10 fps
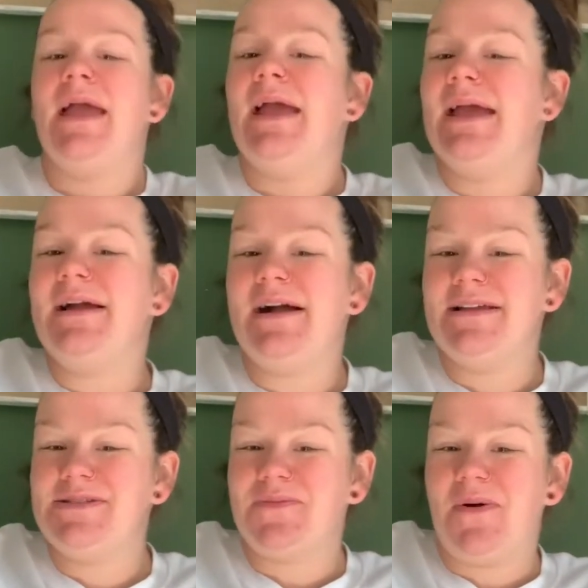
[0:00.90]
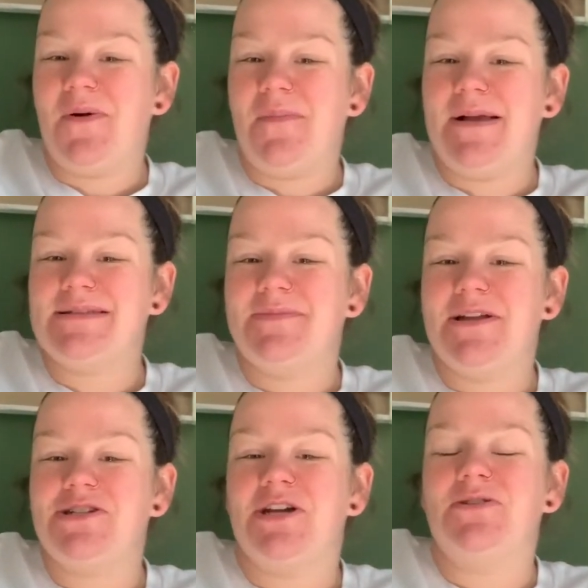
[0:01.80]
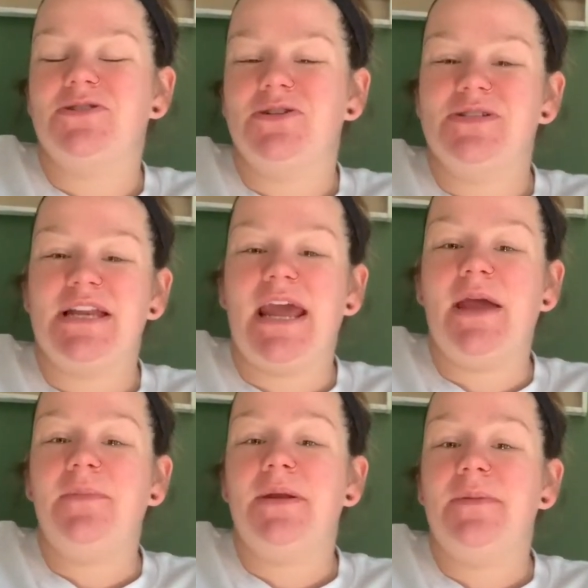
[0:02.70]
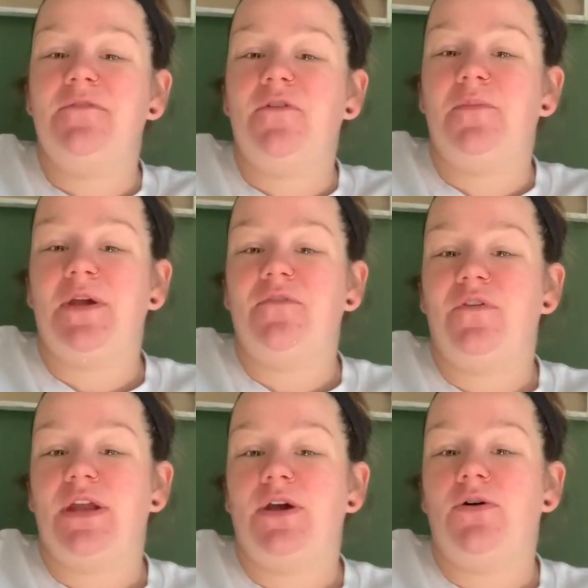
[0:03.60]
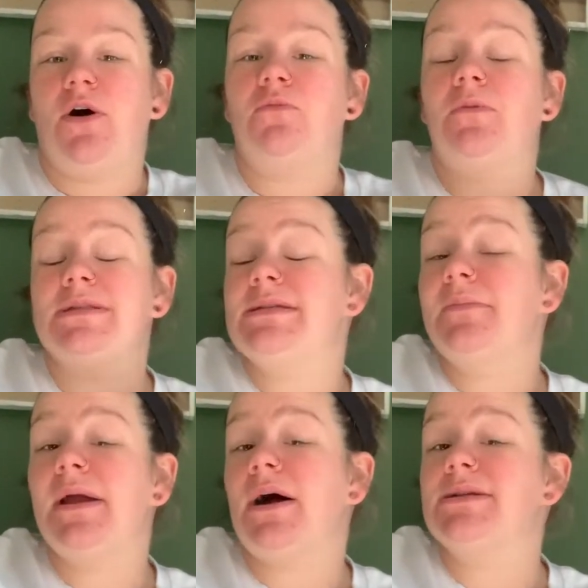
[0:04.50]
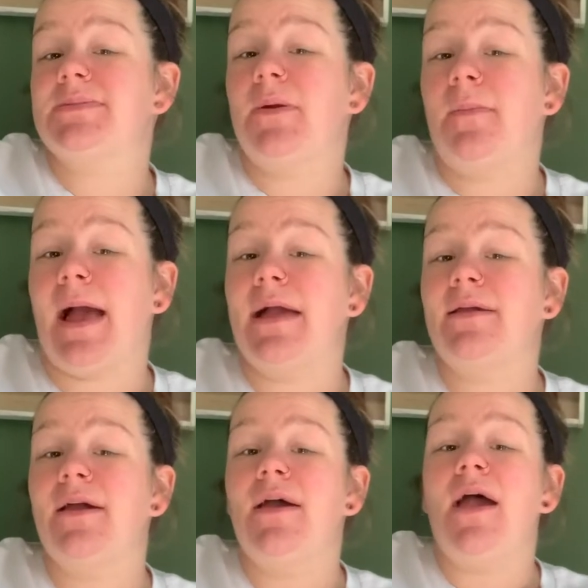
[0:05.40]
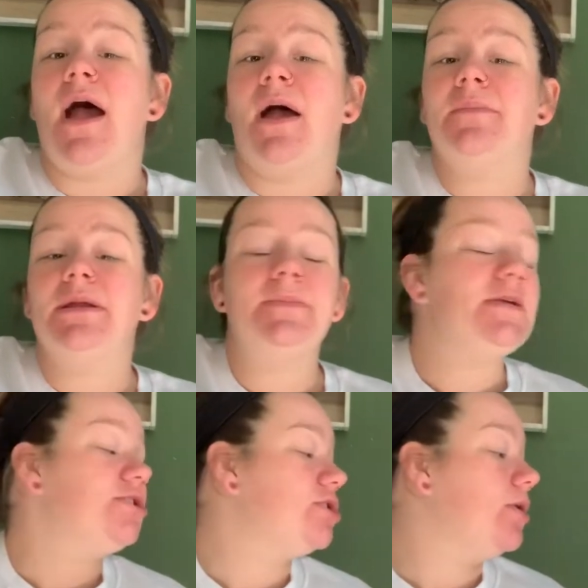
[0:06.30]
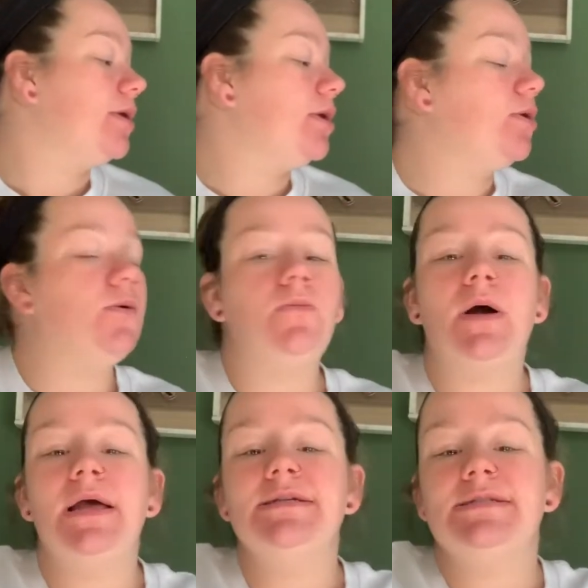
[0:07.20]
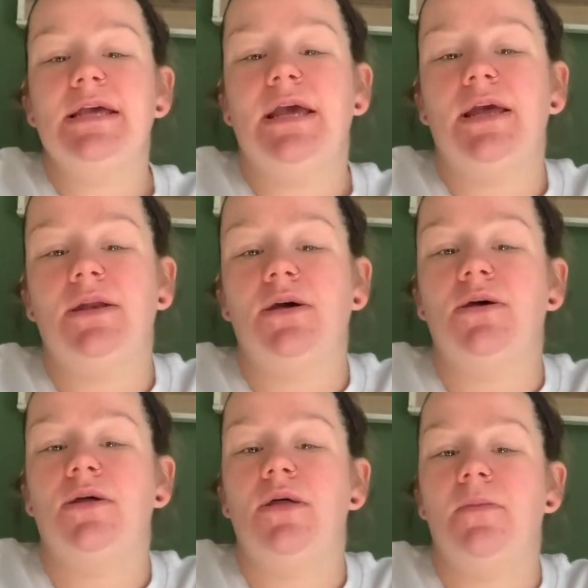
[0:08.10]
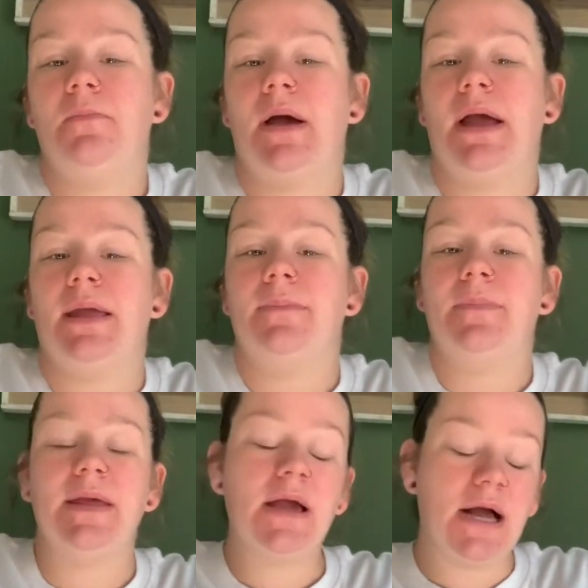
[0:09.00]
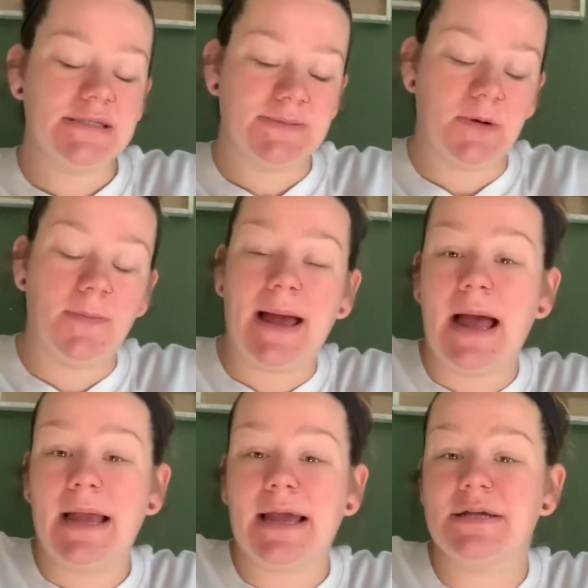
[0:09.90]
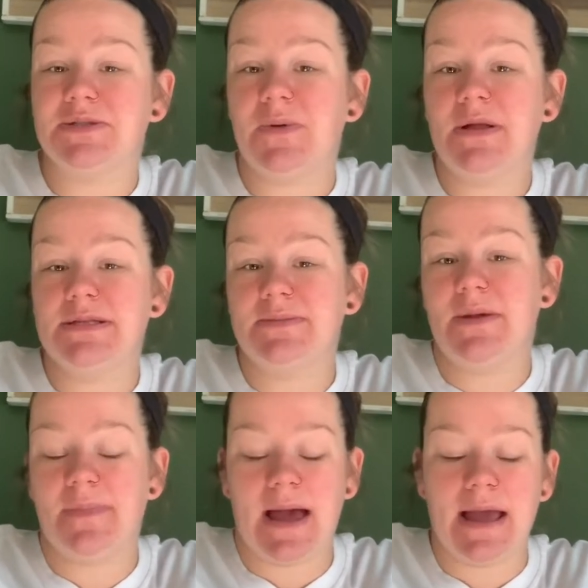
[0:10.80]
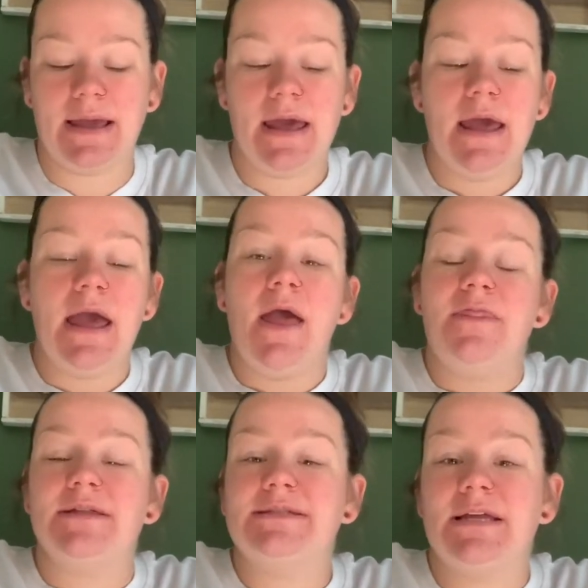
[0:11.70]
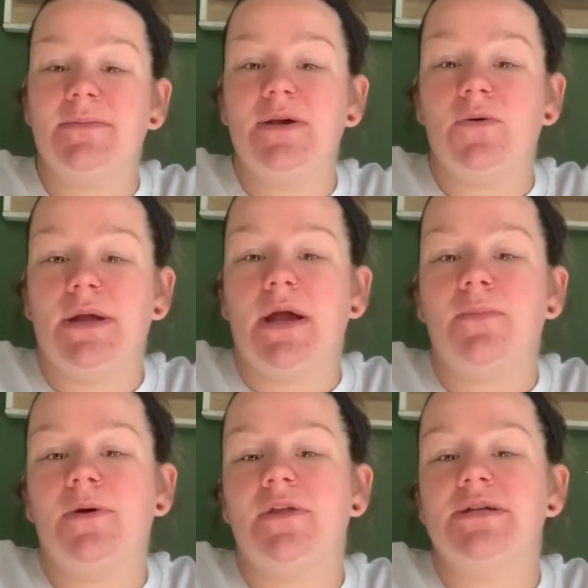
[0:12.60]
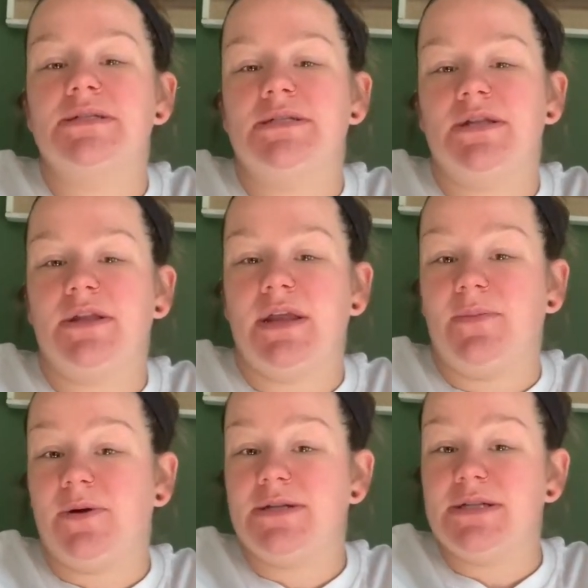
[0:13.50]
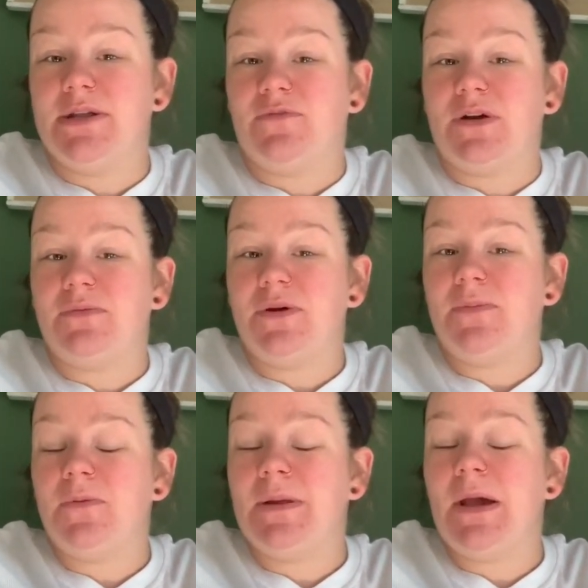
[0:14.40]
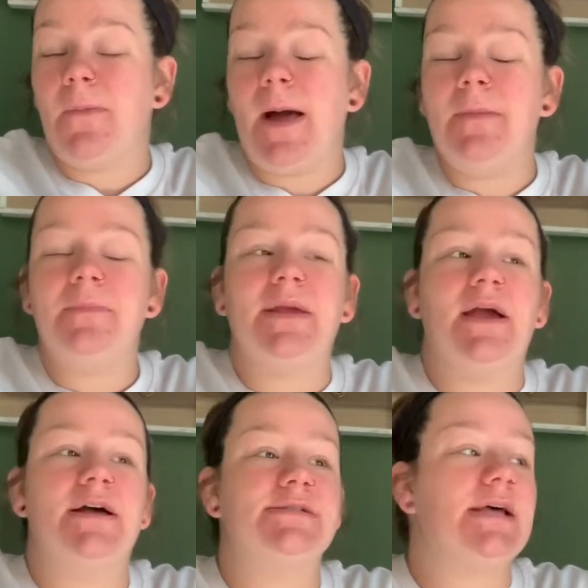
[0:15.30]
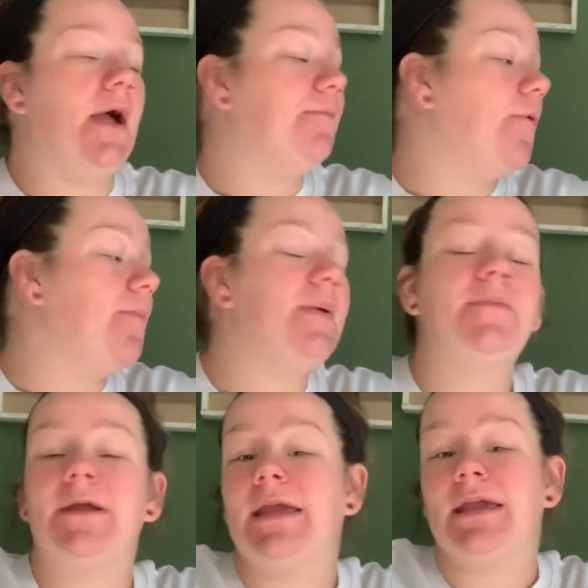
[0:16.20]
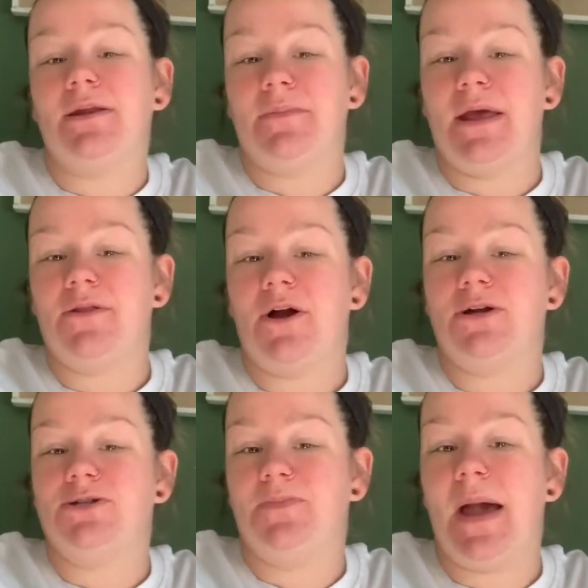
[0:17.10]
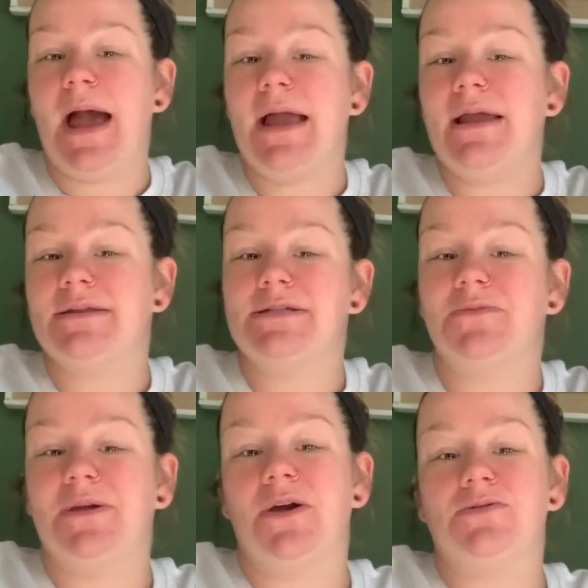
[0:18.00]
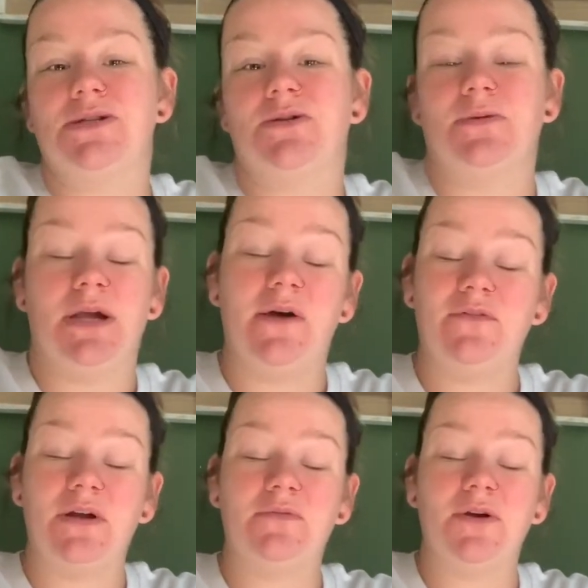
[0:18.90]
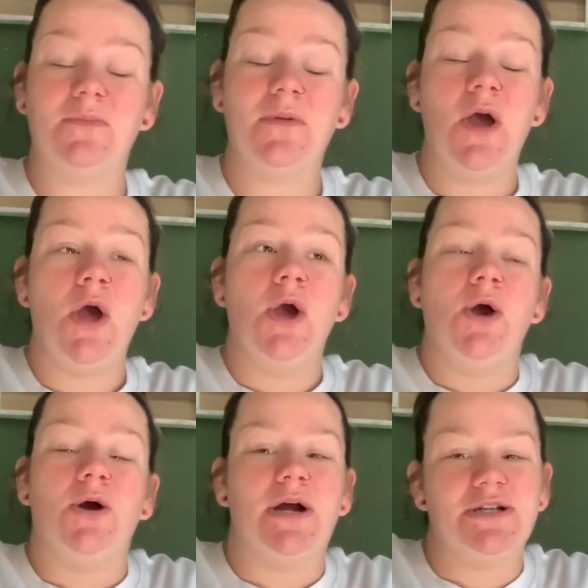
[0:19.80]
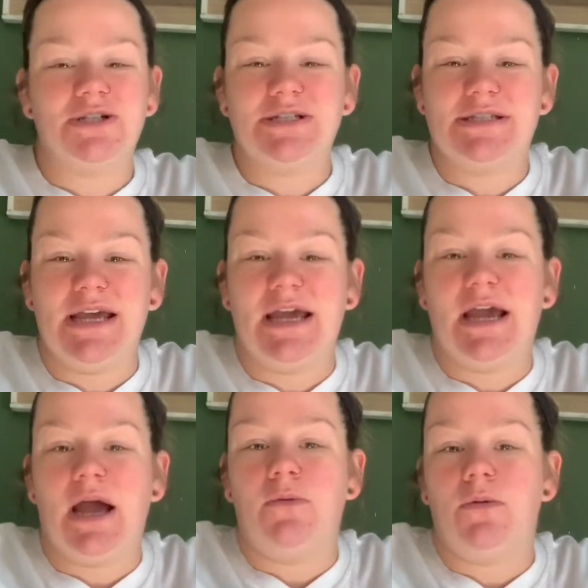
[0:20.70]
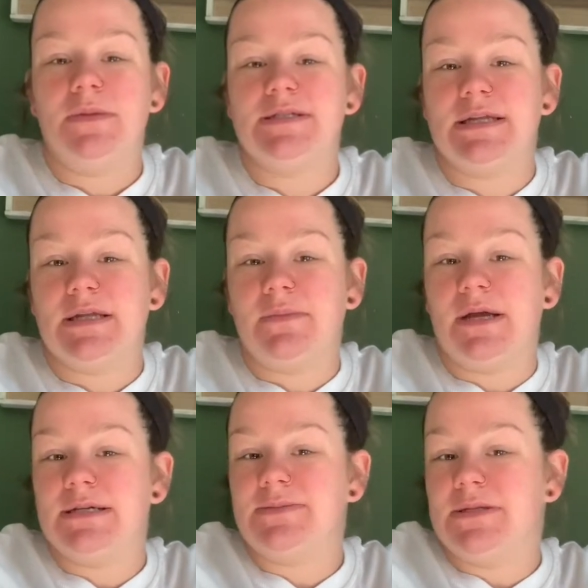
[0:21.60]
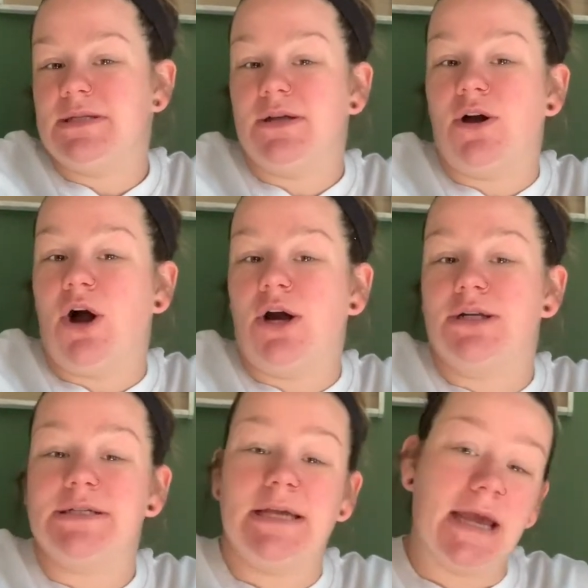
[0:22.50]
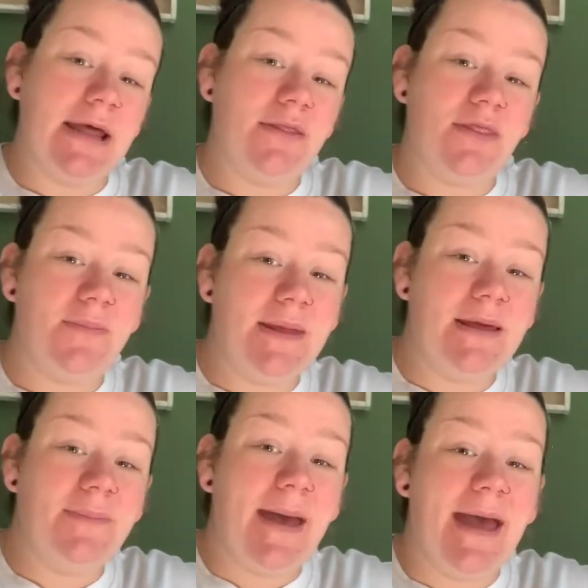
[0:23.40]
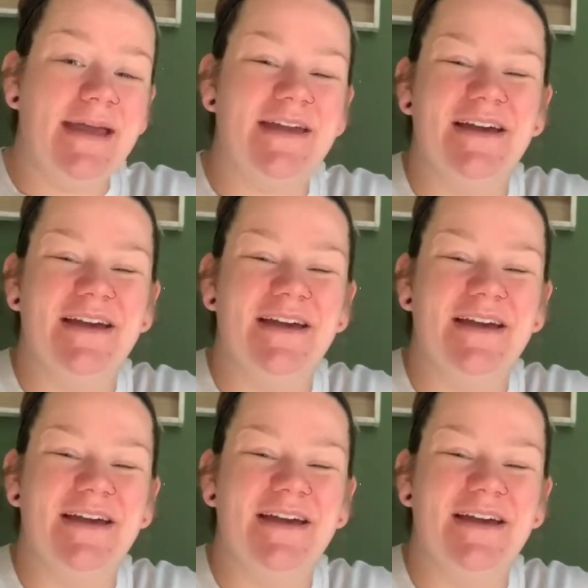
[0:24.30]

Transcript: Hey guys, welcome back to my channel. So today I'm going to be filming a video called What's in My Hospital Bag. I'm going to be showing you what is in my big hospital bag as well as my bag that's going to be going up with us to the labor and delivery room when we go up, because I won't be bringing in my large bag until we go to the recovery room. Or I should say, I won't be sending my husband to the car to get the big bag.